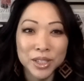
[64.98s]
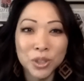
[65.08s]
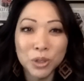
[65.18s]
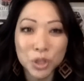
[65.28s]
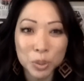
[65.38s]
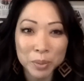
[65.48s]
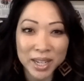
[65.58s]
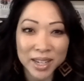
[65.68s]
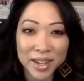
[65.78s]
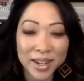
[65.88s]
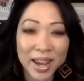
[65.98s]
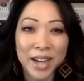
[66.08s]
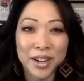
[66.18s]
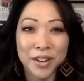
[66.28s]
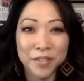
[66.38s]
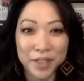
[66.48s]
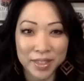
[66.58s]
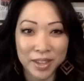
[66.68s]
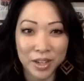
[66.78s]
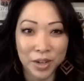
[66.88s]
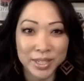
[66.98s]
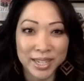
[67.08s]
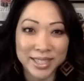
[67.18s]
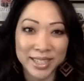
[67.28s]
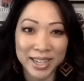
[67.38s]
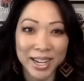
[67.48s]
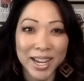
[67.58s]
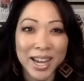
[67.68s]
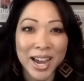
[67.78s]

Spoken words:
social media at an event that you're attending.